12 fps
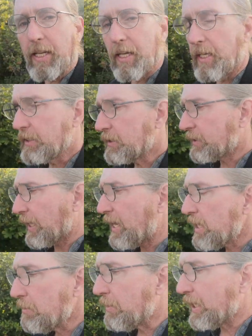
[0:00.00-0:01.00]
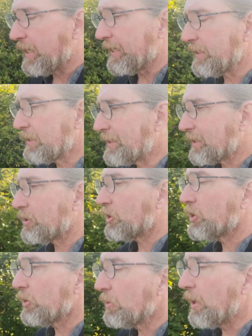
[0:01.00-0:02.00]
Its aim is
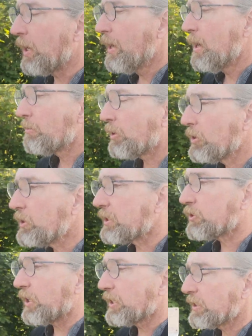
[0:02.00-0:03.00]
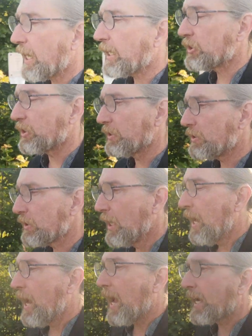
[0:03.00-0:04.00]
to process transactions
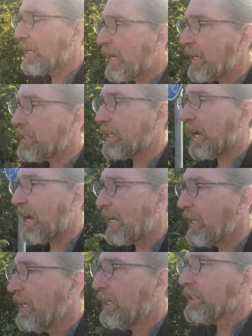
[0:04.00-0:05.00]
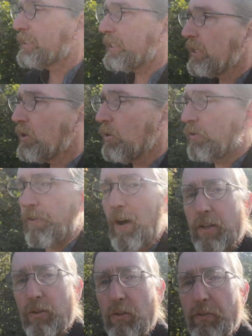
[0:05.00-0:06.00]
and get a single
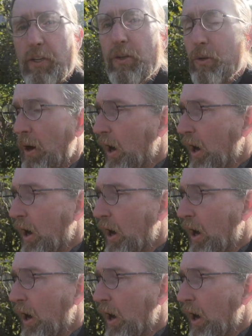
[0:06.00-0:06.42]
final view